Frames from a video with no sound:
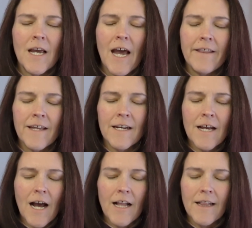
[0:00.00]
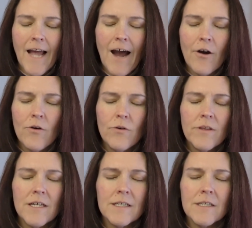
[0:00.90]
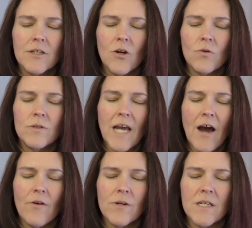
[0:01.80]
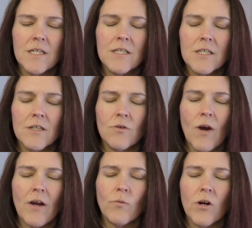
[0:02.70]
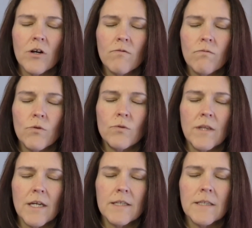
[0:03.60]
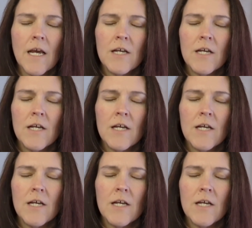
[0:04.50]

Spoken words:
And then allow this to go down and into the ground. We're going to root this.